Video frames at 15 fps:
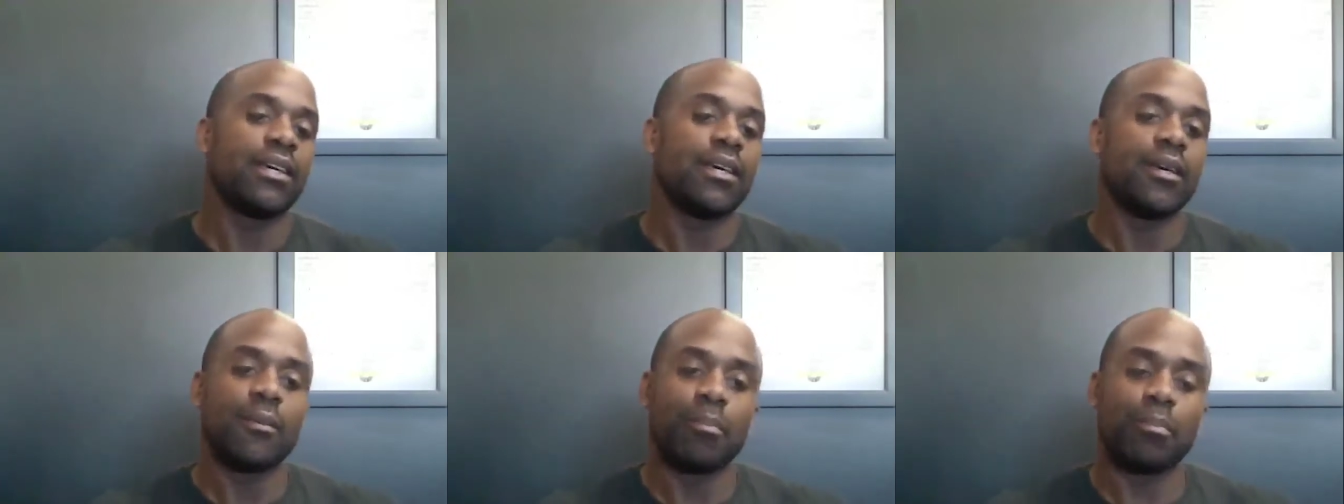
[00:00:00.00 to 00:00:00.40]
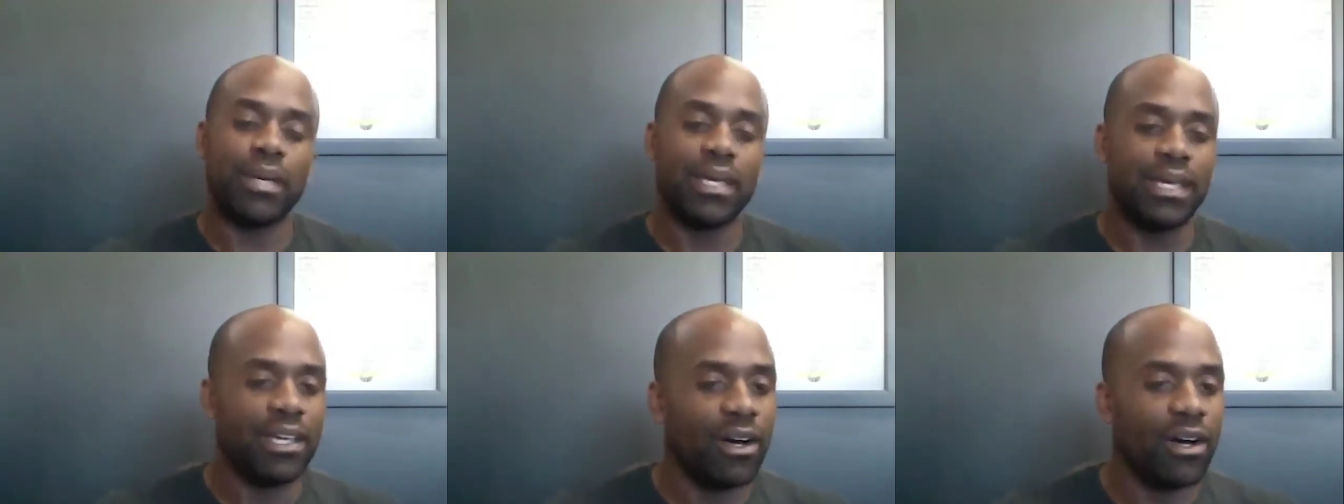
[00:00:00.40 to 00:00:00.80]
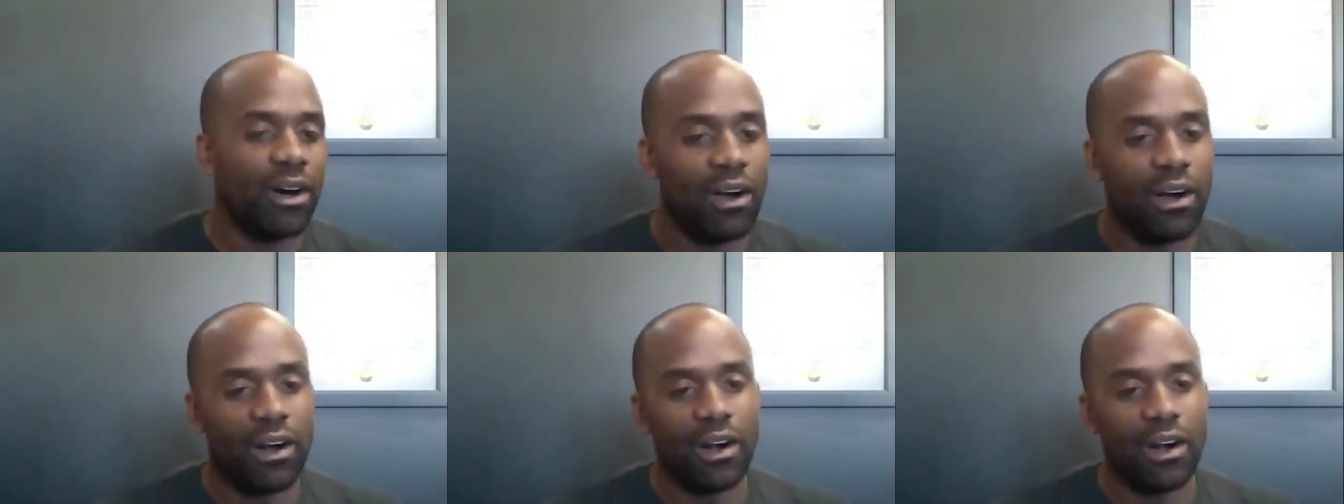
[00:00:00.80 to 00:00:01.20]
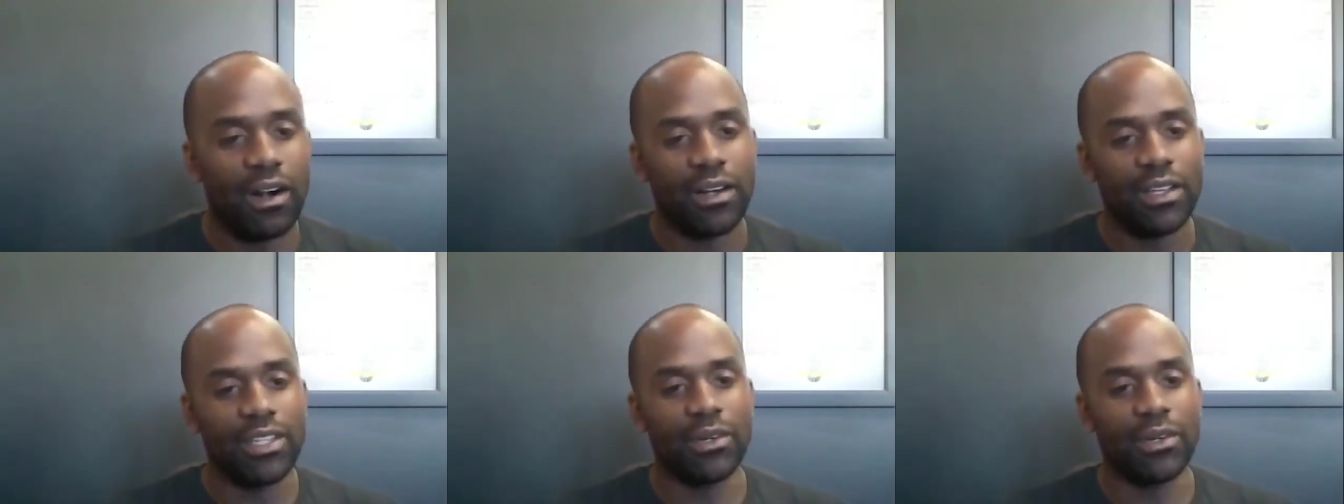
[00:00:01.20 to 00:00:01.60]
P
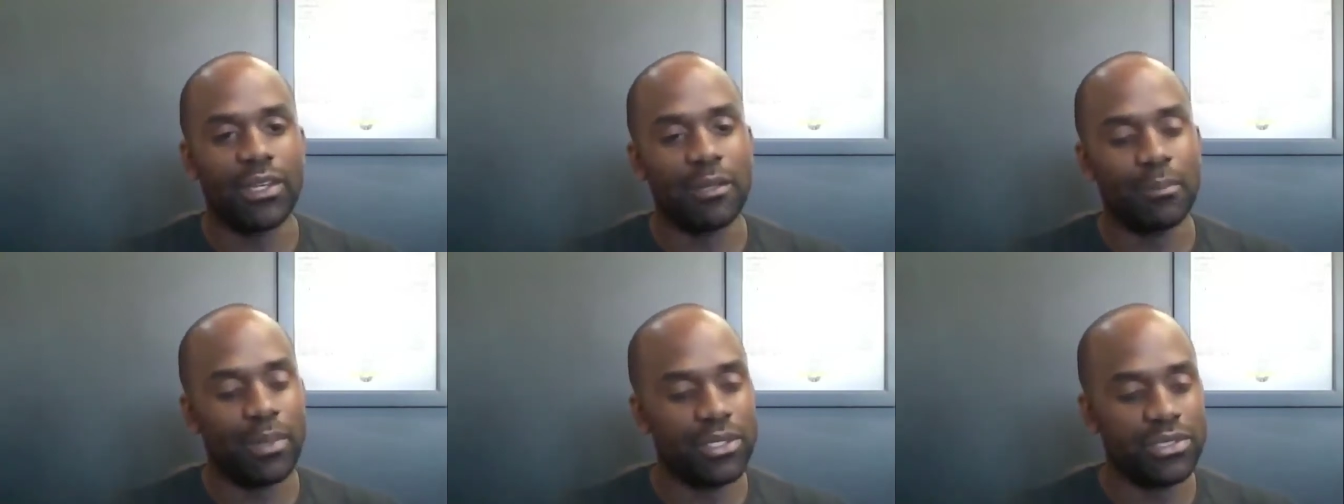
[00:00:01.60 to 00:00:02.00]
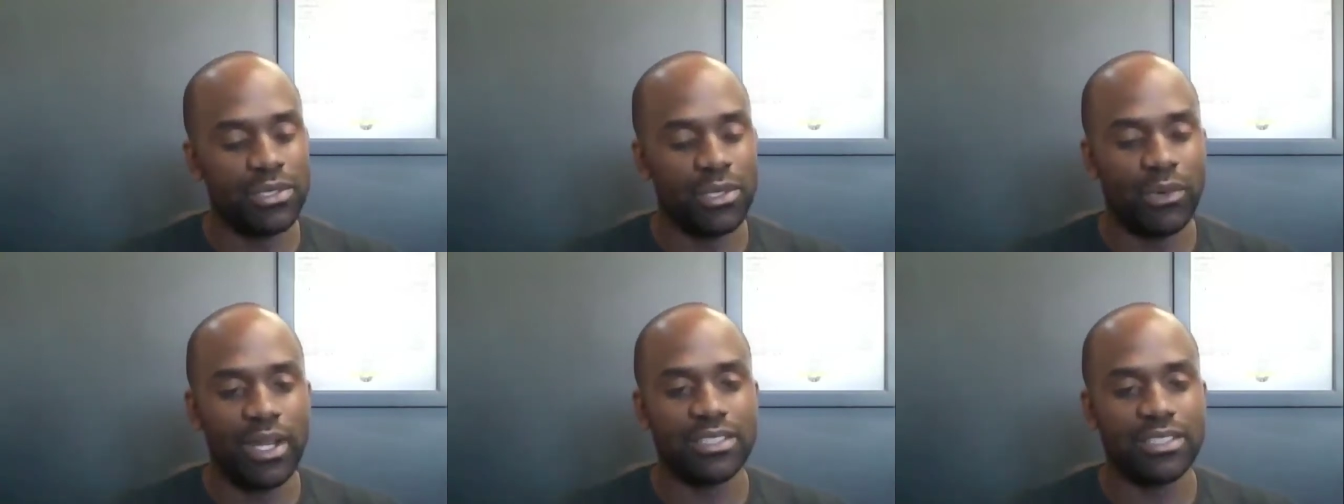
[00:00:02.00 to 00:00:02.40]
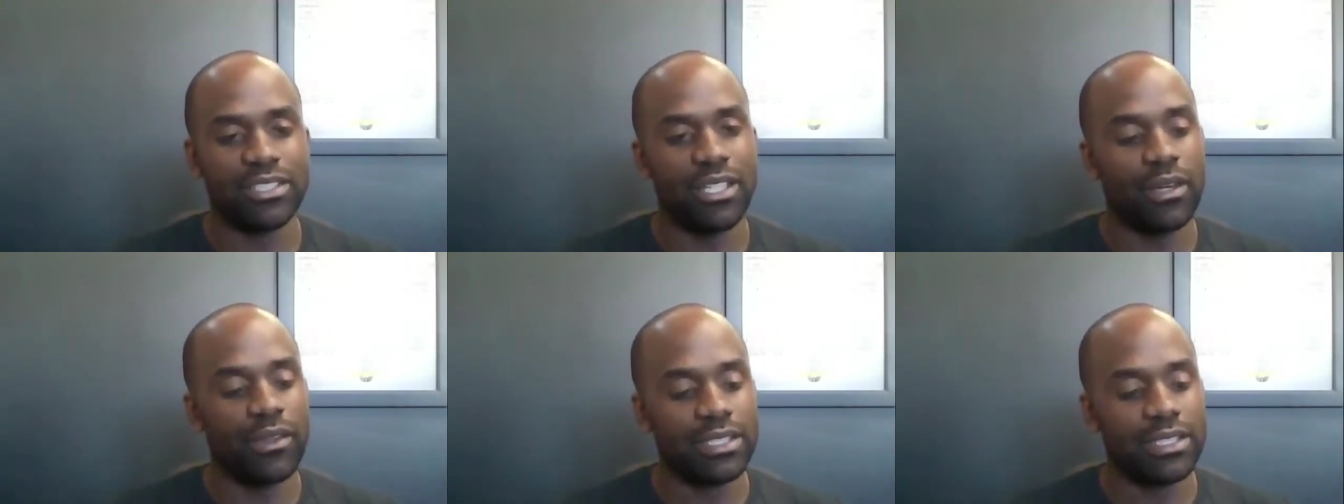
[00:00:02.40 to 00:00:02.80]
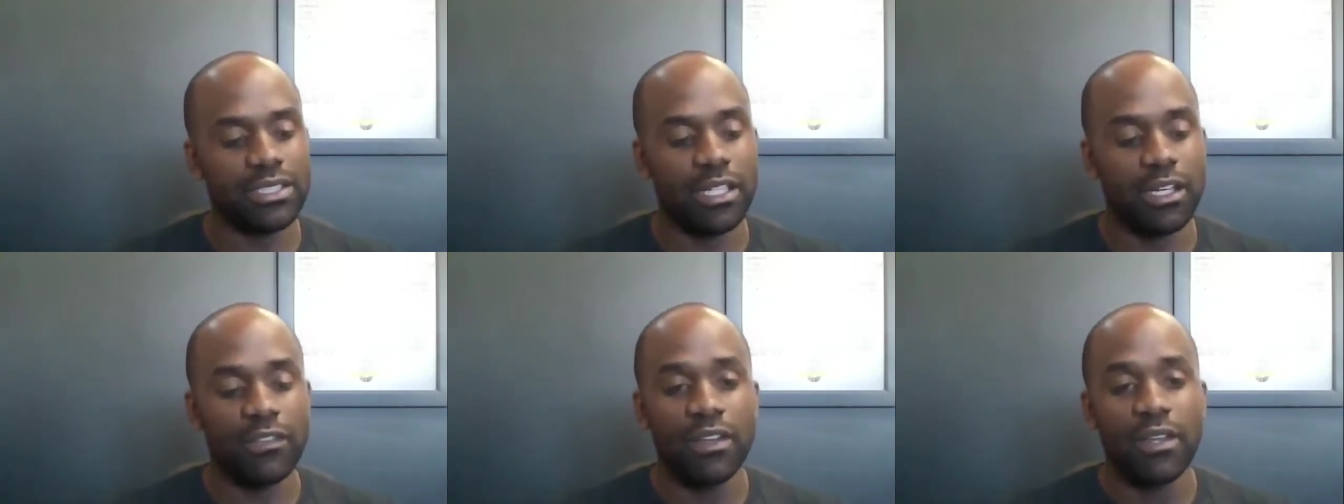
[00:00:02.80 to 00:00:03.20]
R, you know, hit personal records and all that
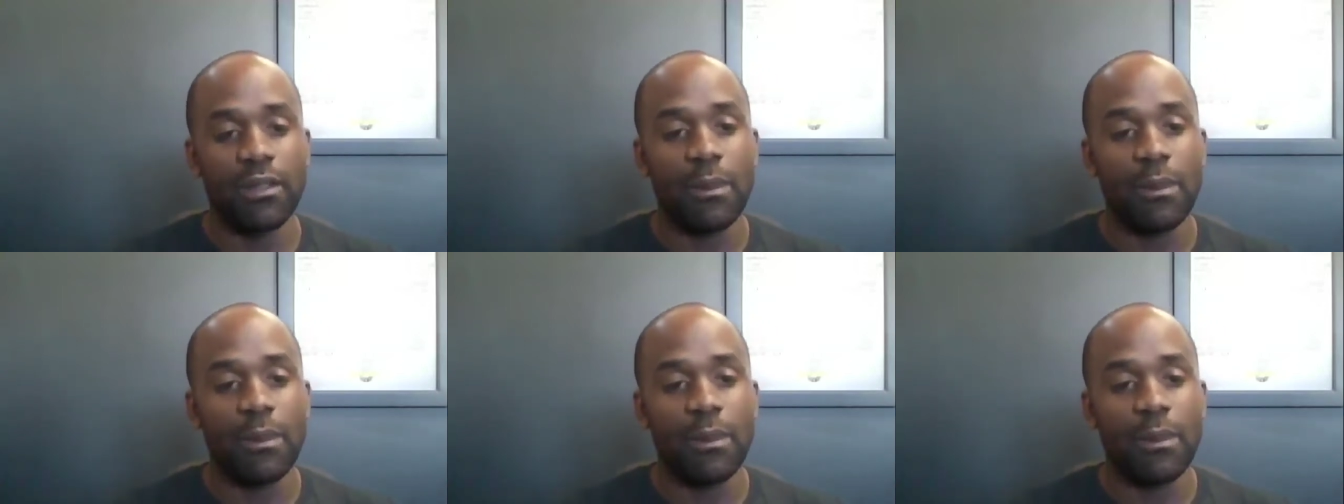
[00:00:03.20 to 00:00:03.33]
stuff.